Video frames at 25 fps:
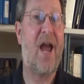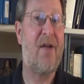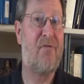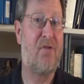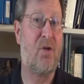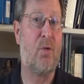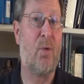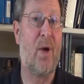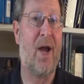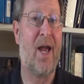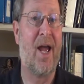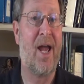
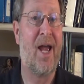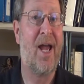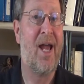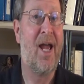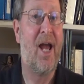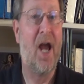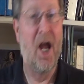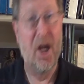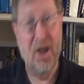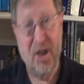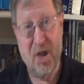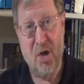everywhere
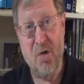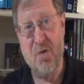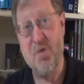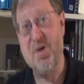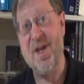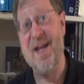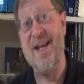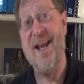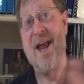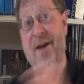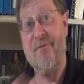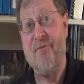and used
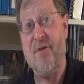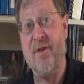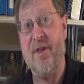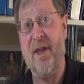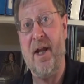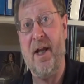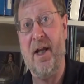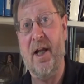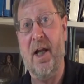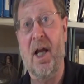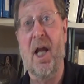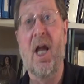in
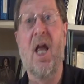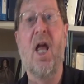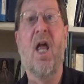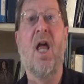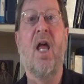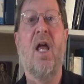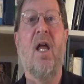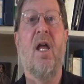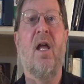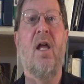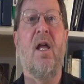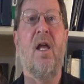everything.
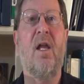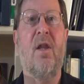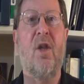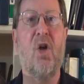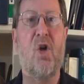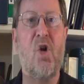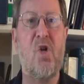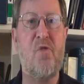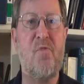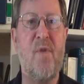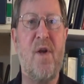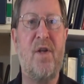The
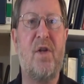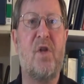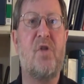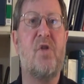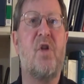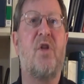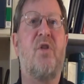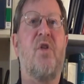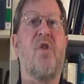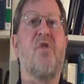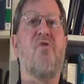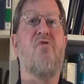cosmetics
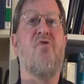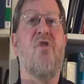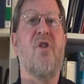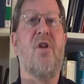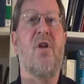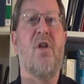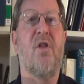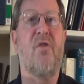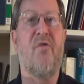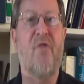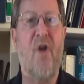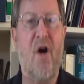industry
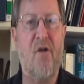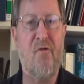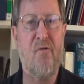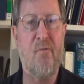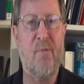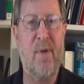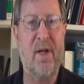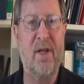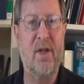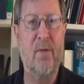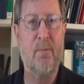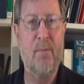is far from
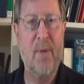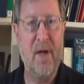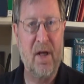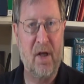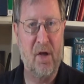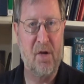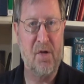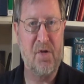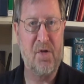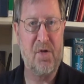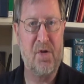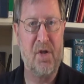being the
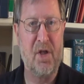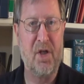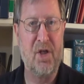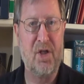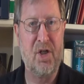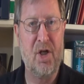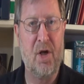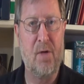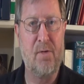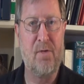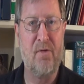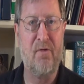biggest in
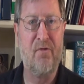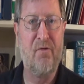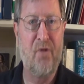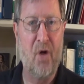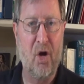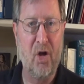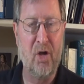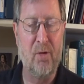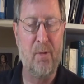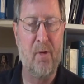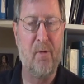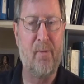terms of
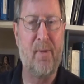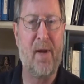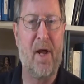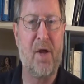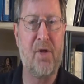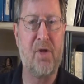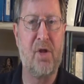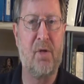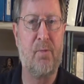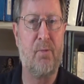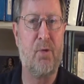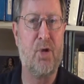volume of
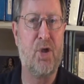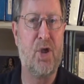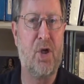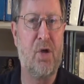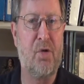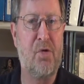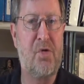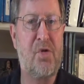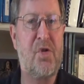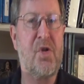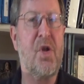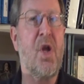plastic
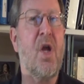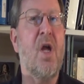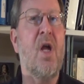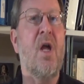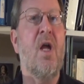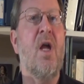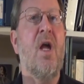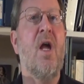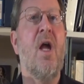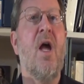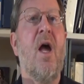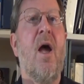produced,
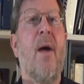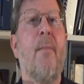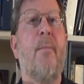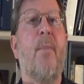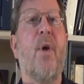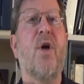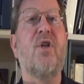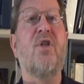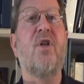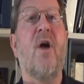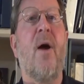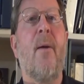
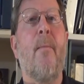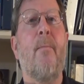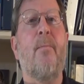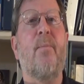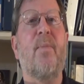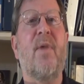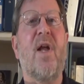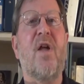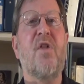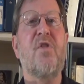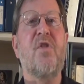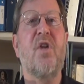but
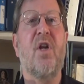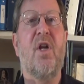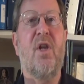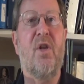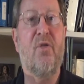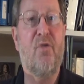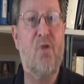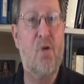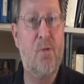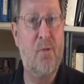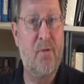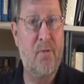plastic in the
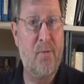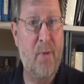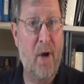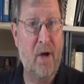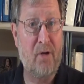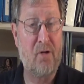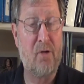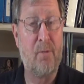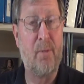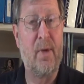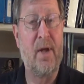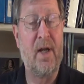form of
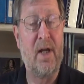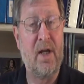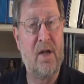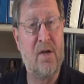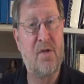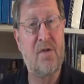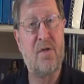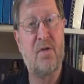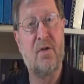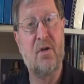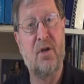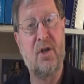
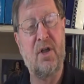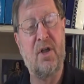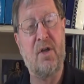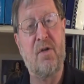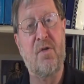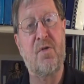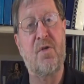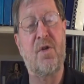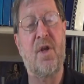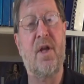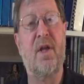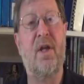microbeads that are
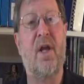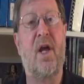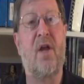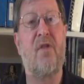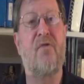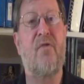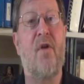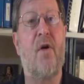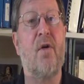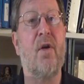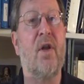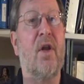used in
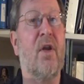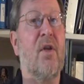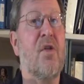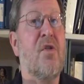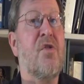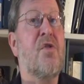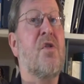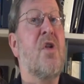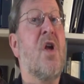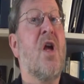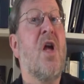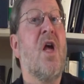
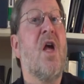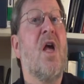exfoliants